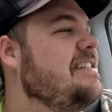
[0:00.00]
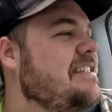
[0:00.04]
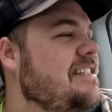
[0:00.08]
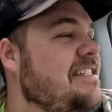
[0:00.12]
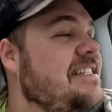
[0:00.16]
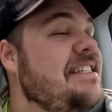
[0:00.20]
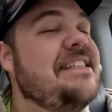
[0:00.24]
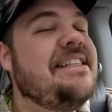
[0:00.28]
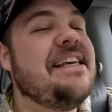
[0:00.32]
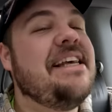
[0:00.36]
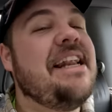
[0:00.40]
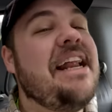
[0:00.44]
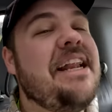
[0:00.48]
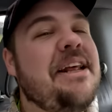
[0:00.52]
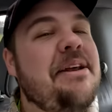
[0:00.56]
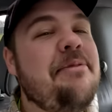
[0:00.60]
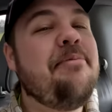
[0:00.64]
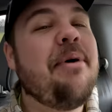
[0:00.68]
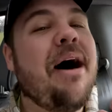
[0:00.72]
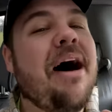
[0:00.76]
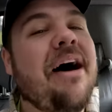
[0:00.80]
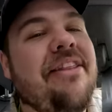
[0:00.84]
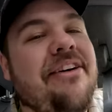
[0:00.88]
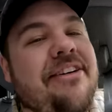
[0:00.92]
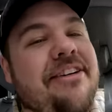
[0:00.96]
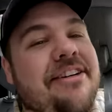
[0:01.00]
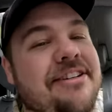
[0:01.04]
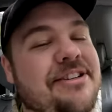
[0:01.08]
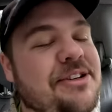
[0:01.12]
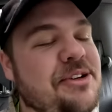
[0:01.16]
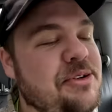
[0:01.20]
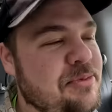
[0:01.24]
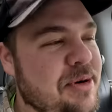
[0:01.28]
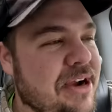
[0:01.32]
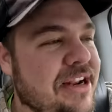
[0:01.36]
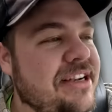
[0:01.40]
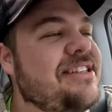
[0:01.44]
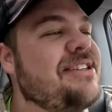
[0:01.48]
She said I didn't bother her
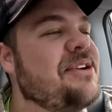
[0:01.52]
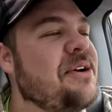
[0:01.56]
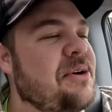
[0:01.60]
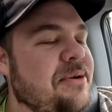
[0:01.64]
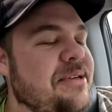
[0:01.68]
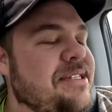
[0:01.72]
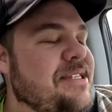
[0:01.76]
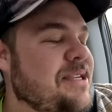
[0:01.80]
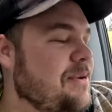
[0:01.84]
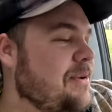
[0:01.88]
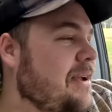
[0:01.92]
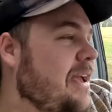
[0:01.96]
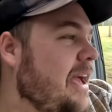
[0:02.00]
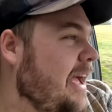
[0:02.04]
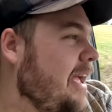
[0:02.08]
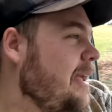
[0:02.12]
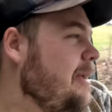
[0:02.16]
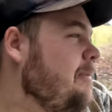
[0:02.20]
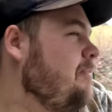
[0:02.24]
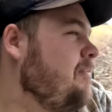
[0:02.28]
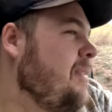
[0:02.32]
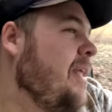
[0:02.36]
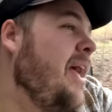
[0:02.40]
too much, so it was okay.